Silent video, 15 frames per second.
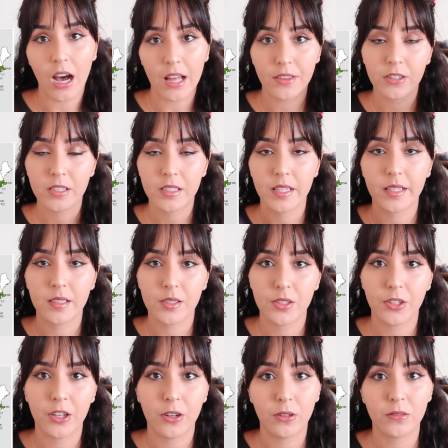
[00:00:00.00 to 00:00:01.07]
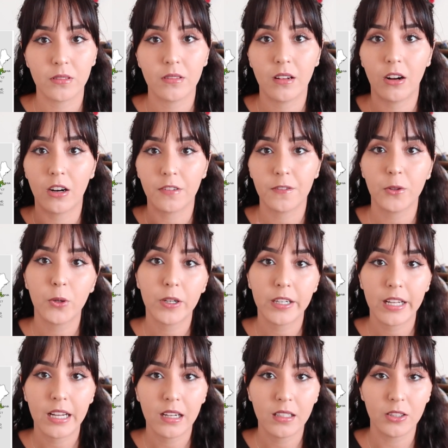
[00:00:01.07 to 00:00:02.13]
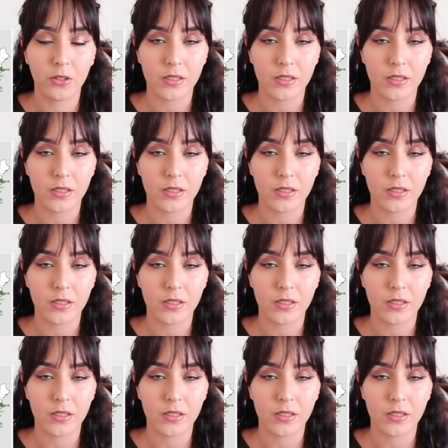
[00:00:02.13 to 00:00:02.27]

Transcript: Other states to note are Florida.